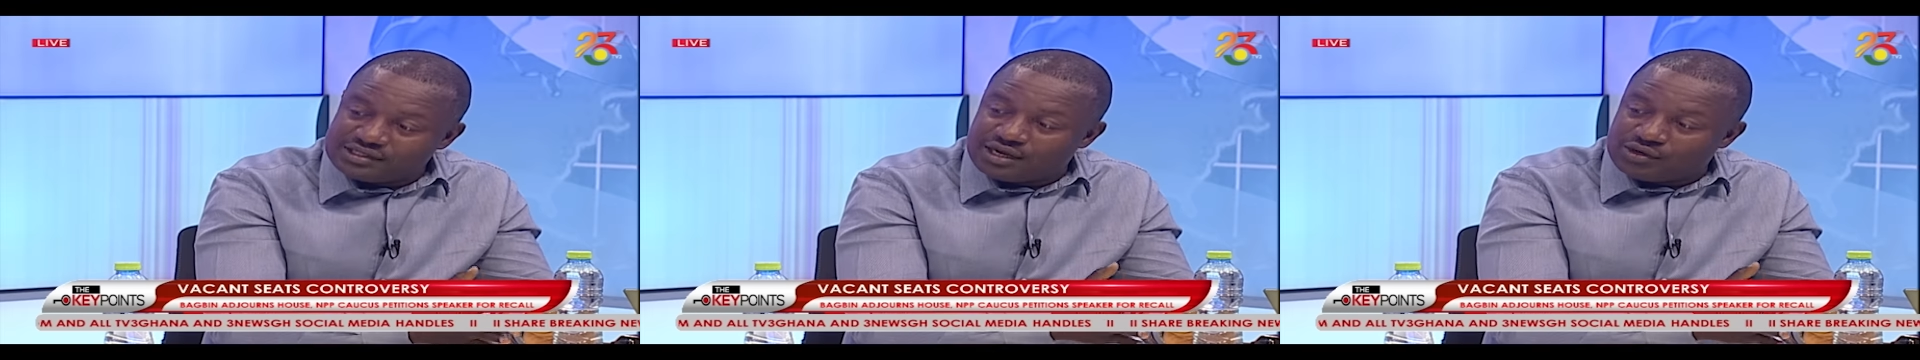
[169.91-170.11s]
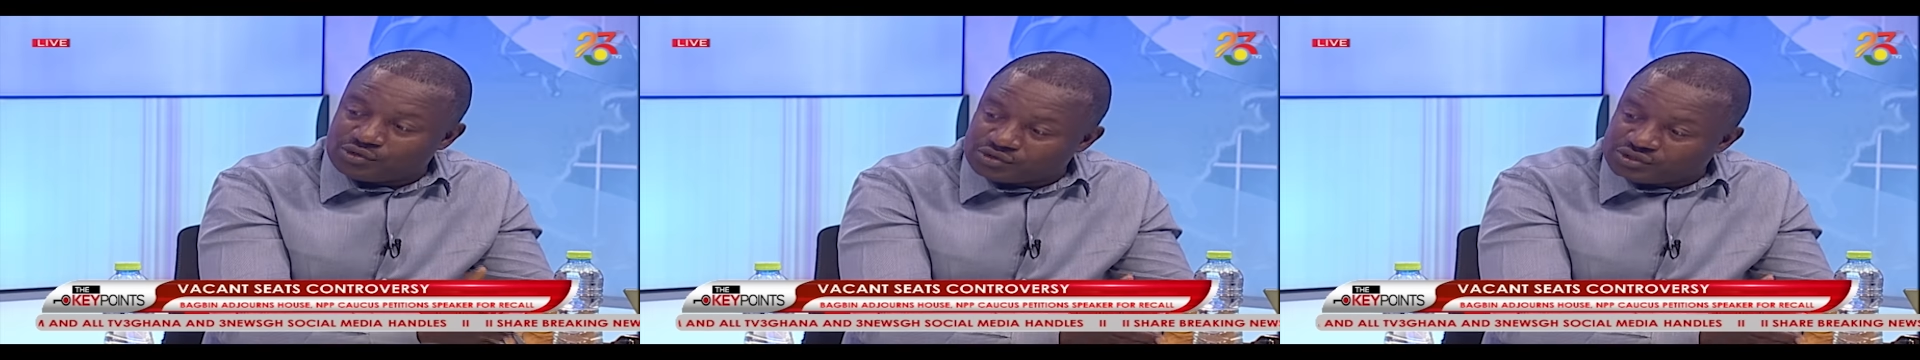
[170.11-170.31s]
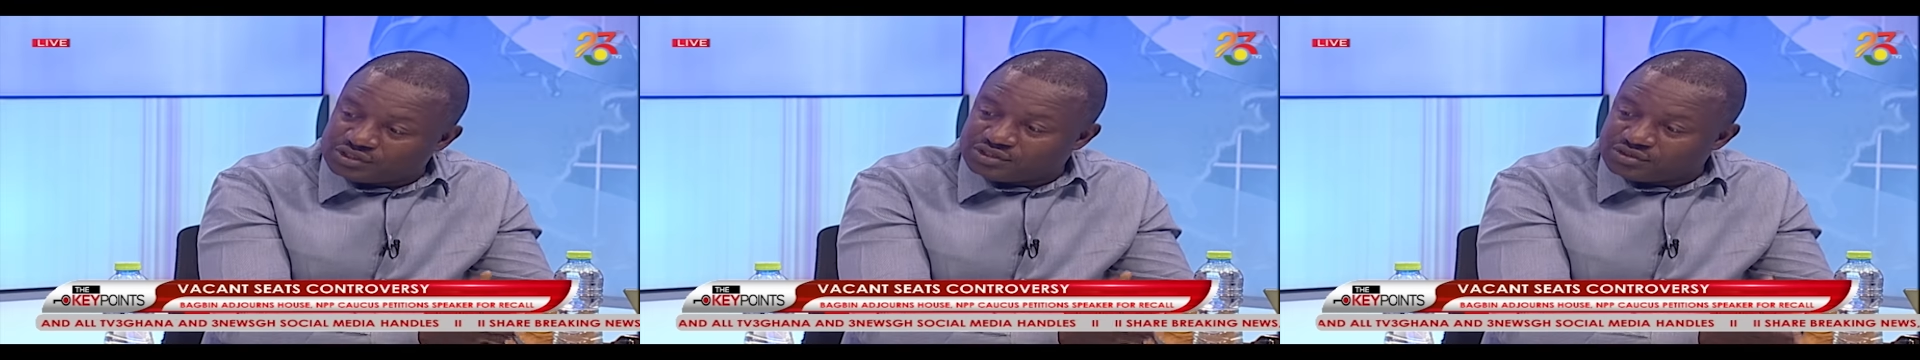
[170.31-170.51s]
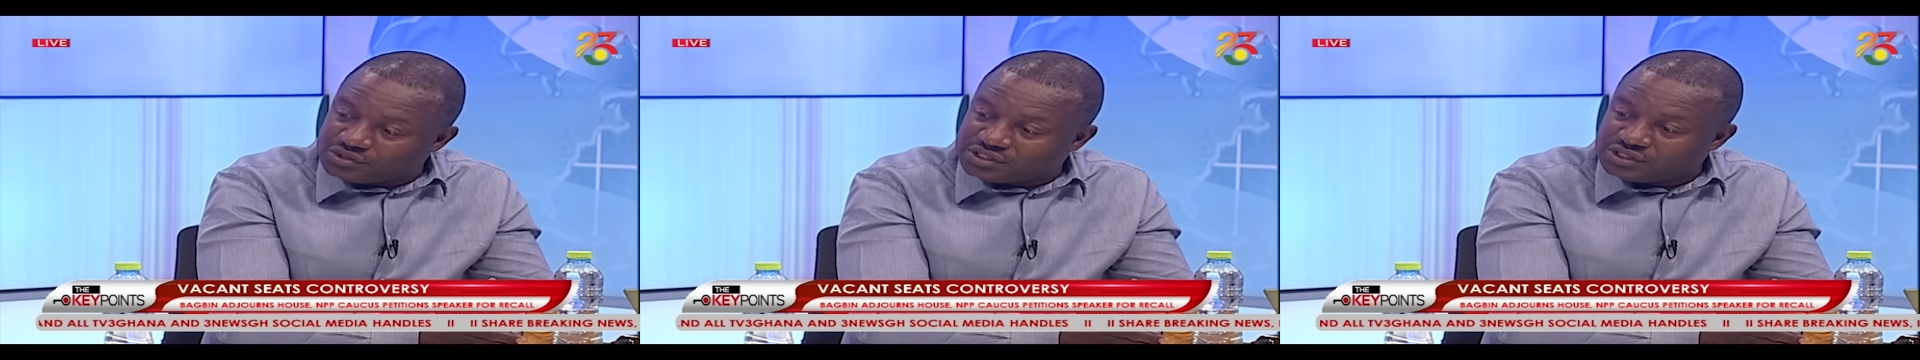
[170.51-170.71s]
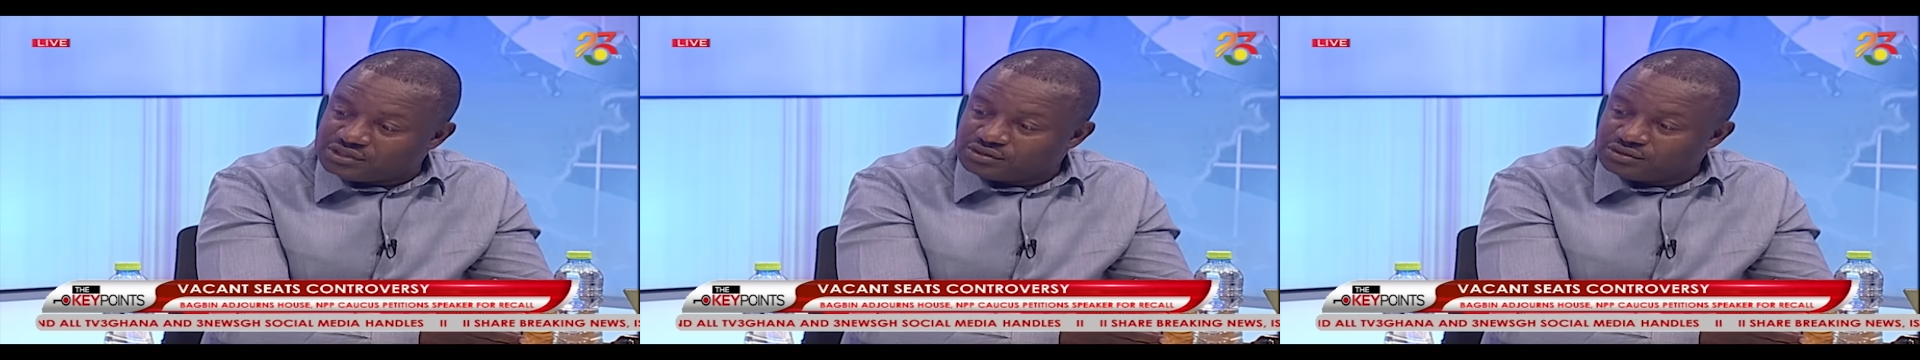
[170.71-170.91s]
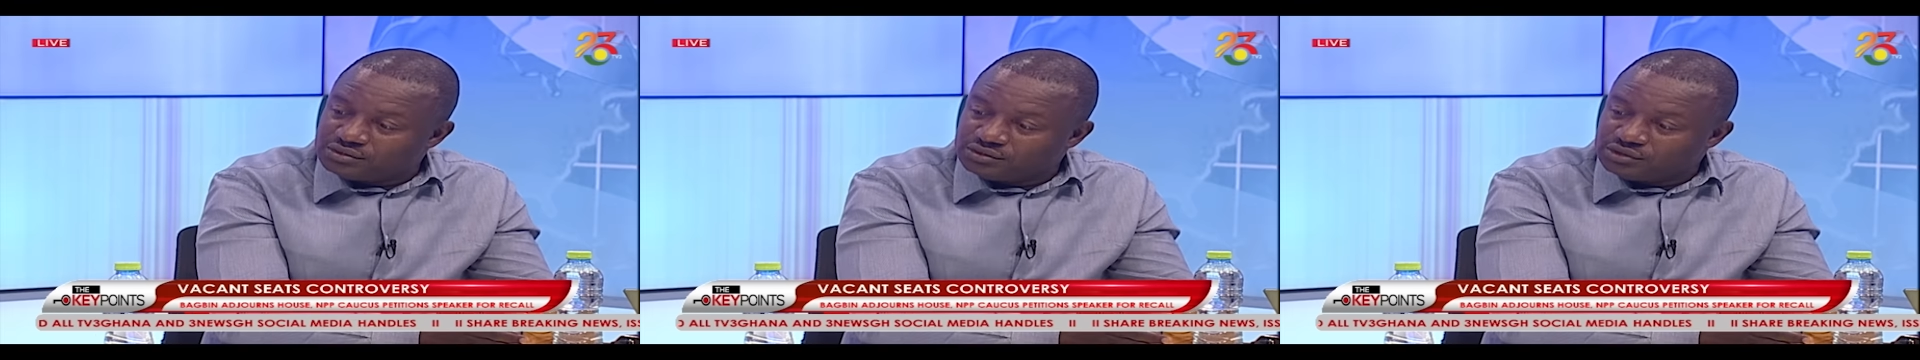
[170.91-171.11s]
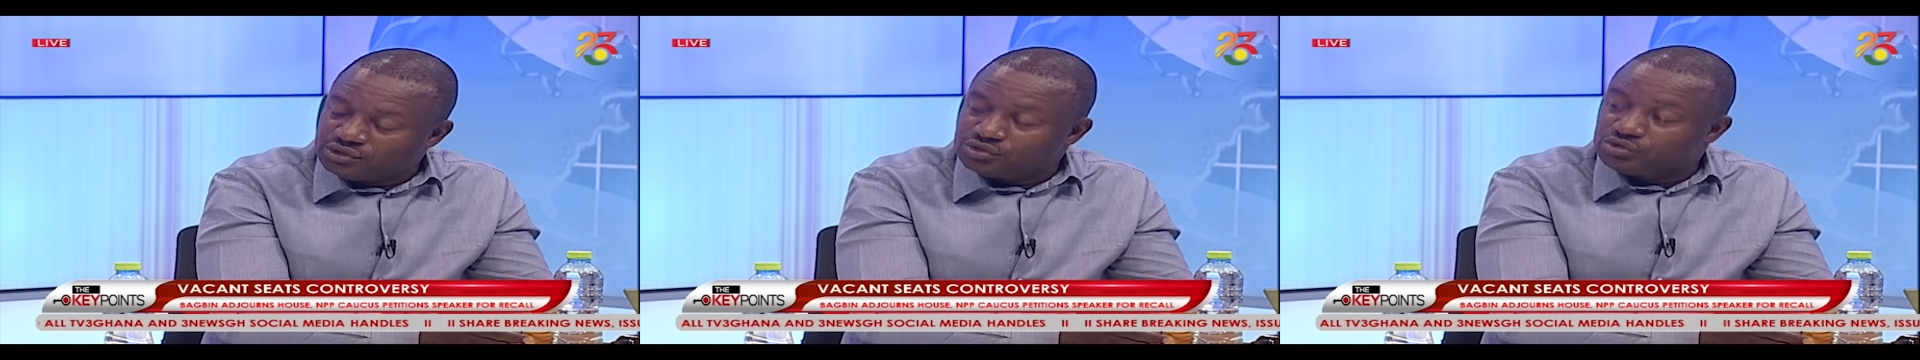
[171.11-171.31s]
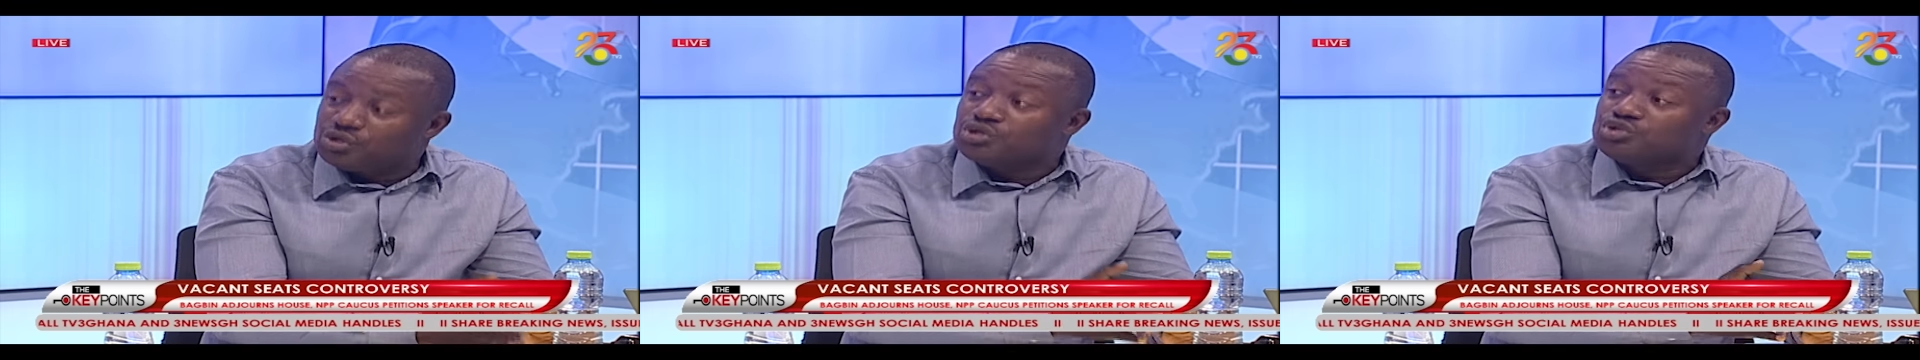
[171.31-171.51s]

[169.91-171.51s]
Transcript: their constitution, so it